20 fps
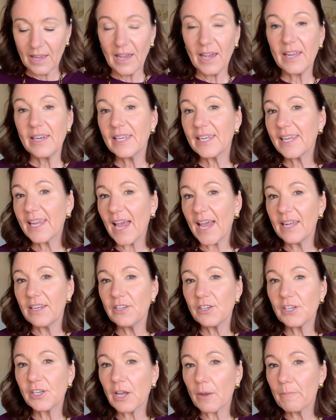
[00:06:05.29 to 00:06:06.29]
And again,
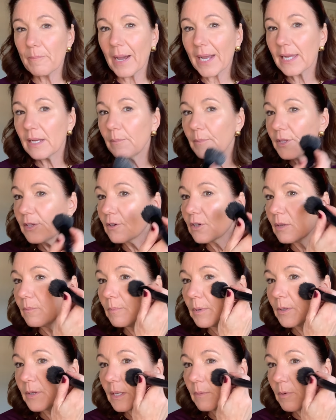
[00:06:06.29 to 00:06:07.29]
you can go back in with your
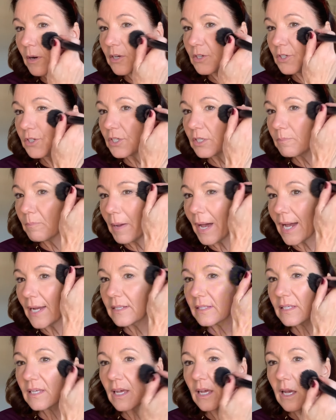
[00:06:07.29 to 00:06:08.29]
kabuki brush and just
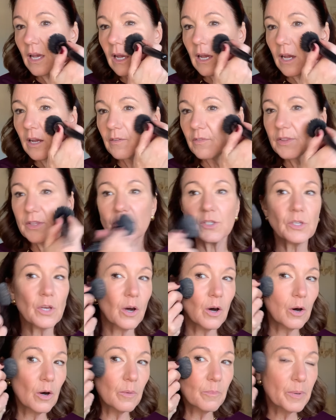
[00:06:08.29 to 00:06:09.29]
pat over the
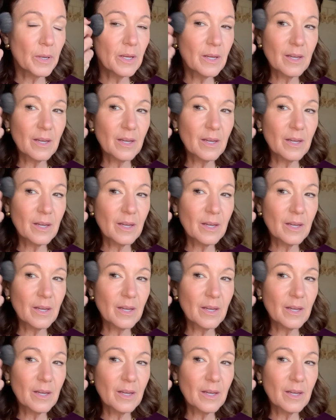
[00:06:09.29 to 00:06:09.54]
top.